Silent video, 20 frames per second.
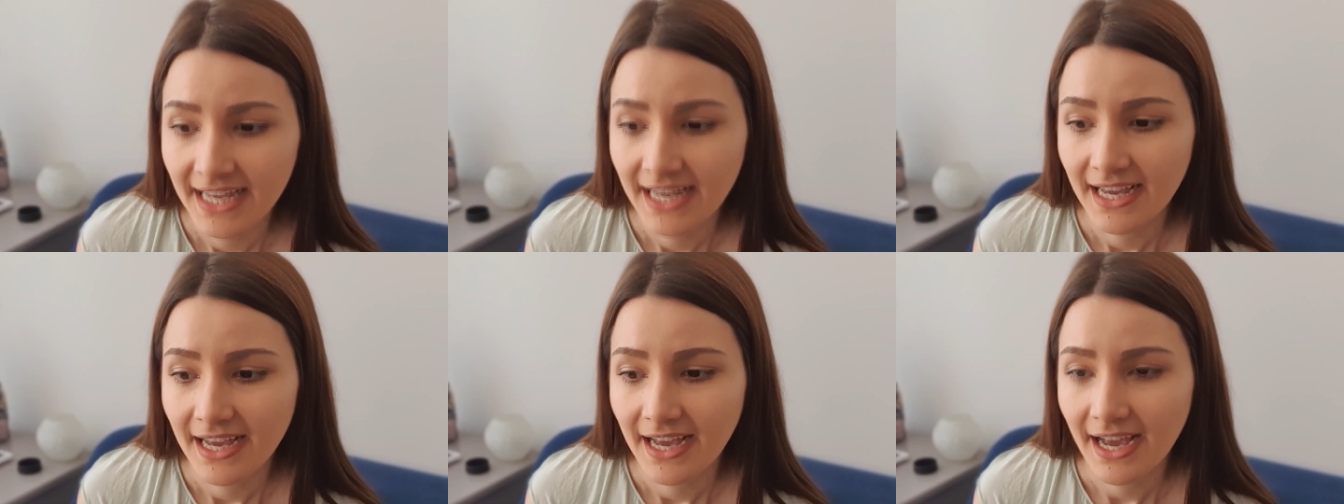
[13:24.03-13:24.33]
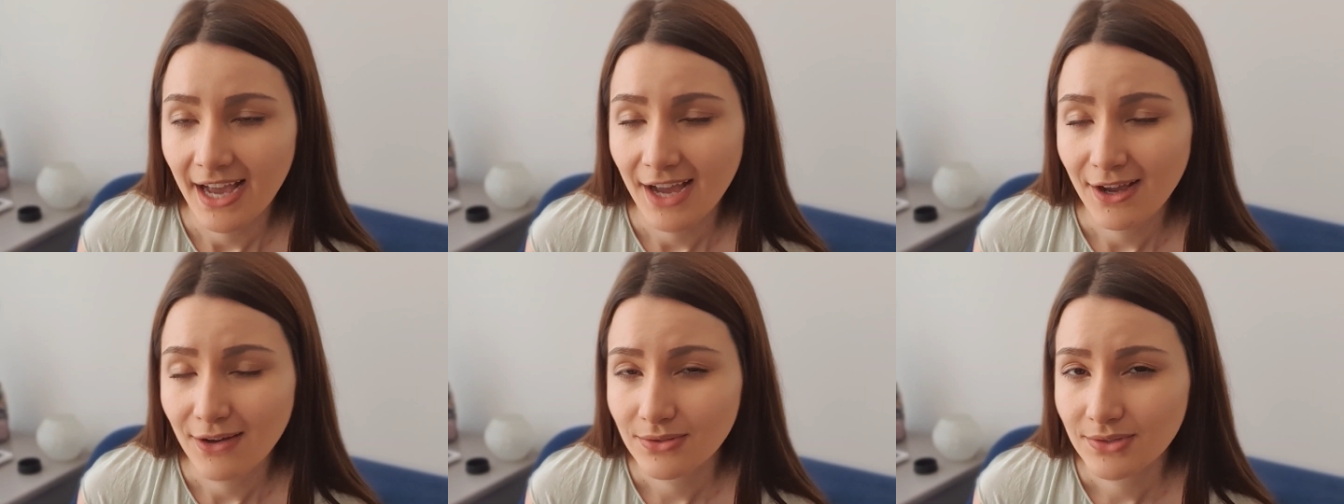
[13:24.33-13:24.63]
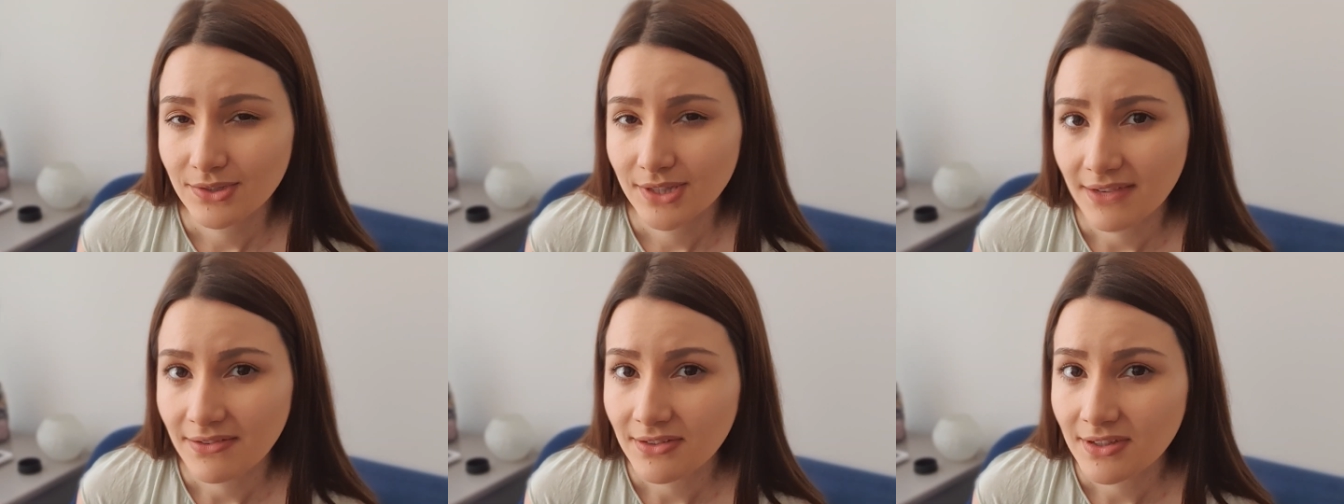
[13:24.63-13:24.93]
I
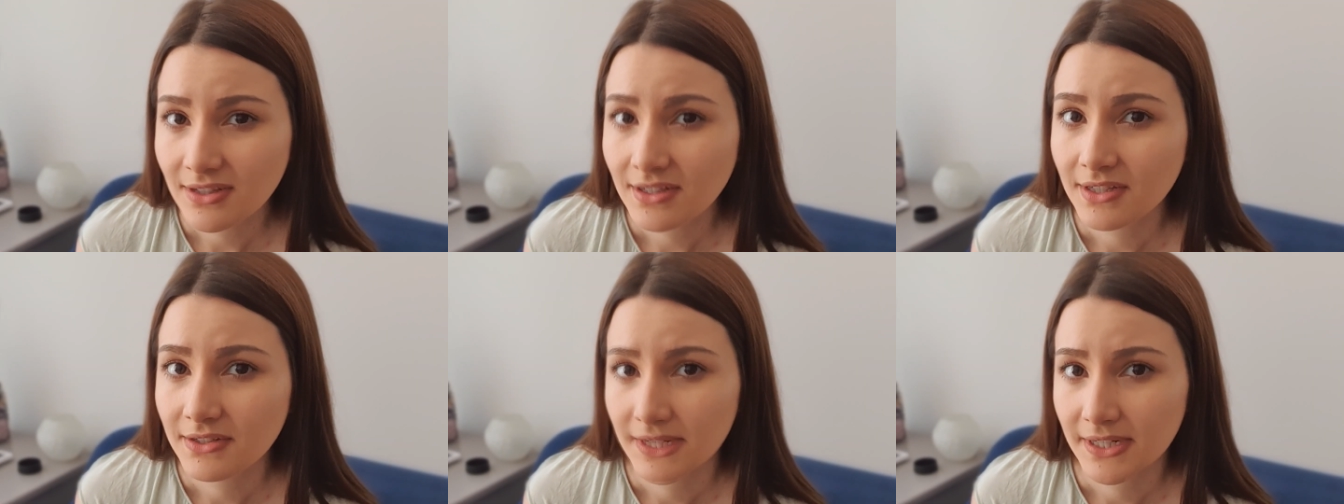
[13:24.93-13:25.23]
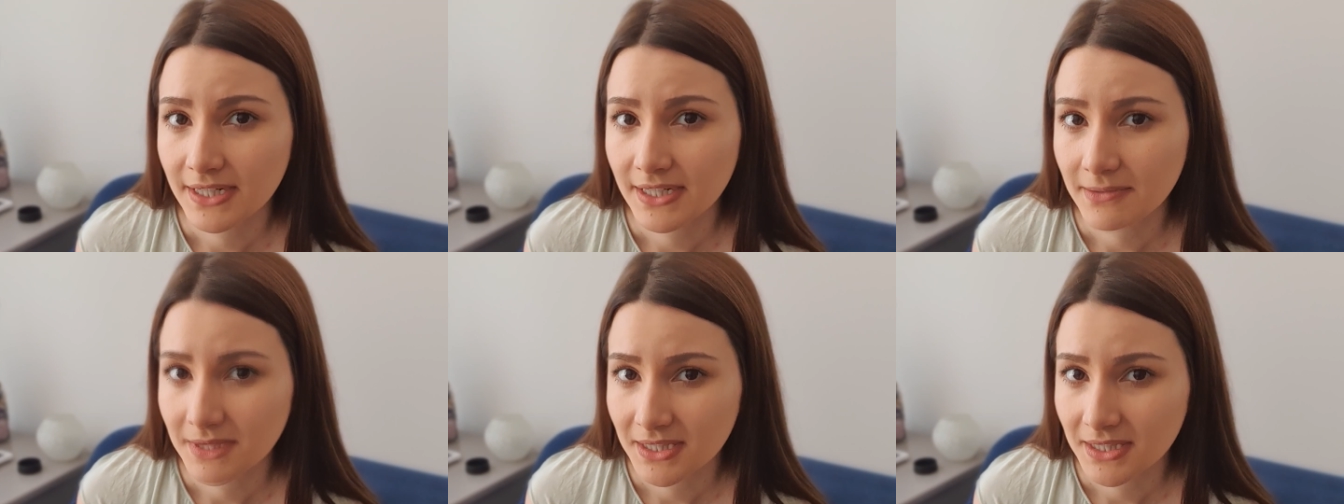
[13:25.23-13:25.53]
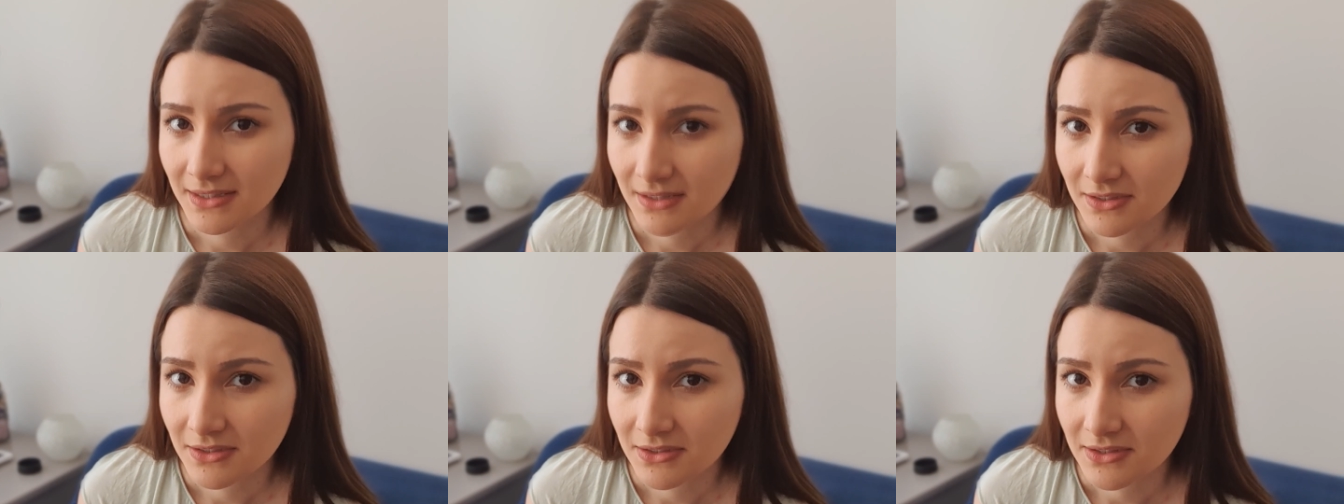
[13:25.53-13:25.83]
would definitely
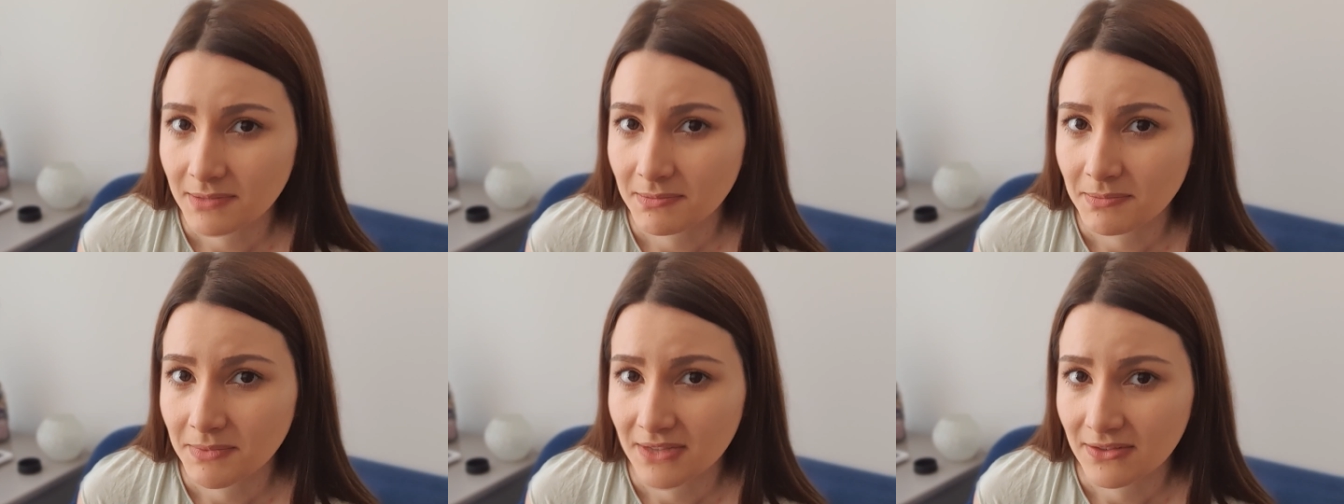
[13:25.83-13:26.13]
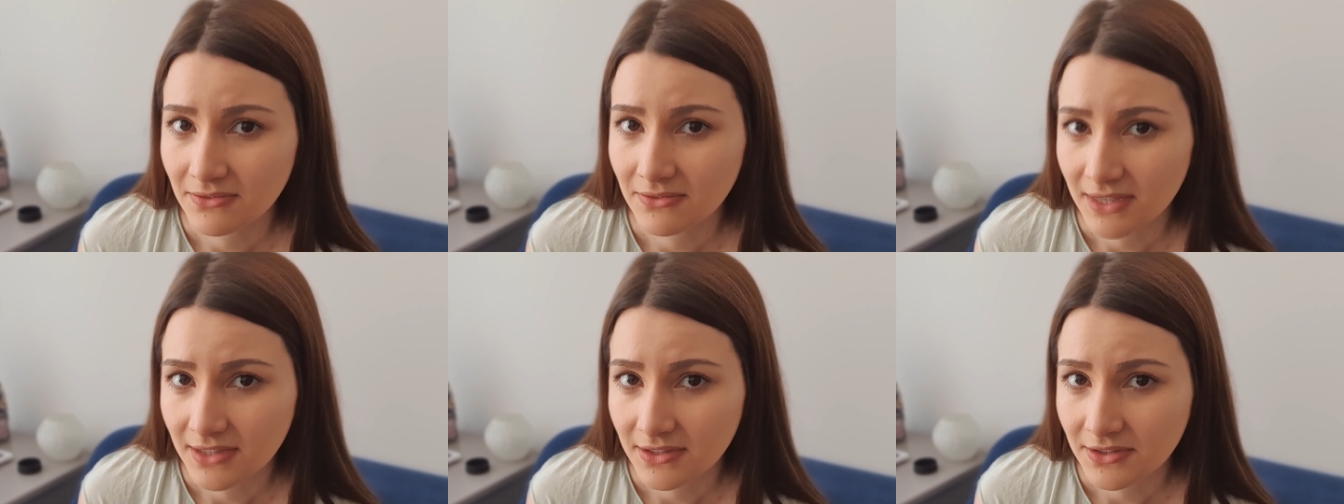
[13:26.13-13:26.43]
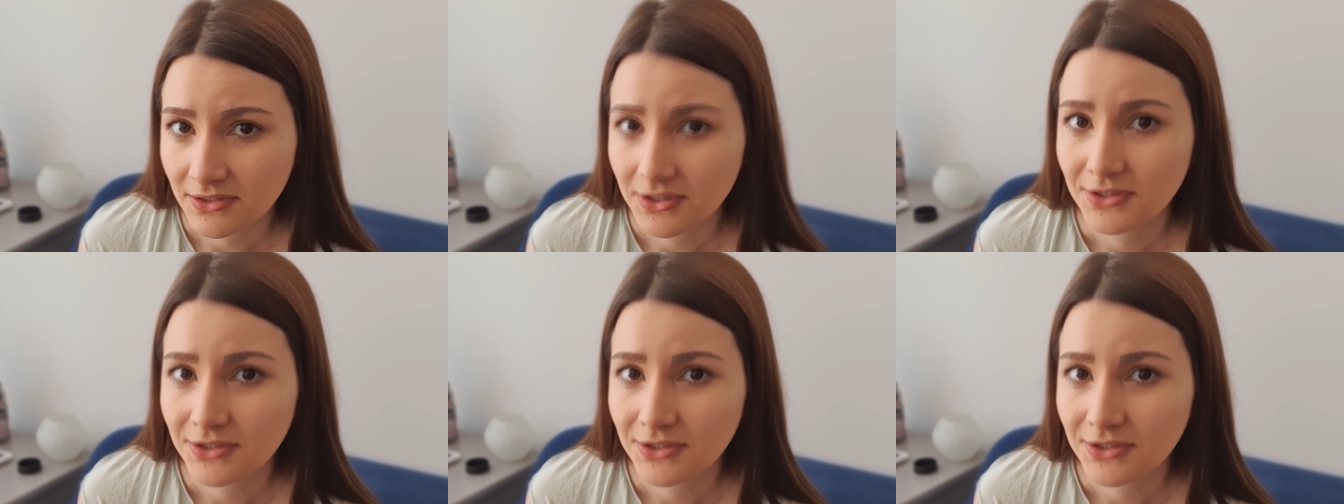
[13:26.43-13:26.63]
recommend Linux Mint rather than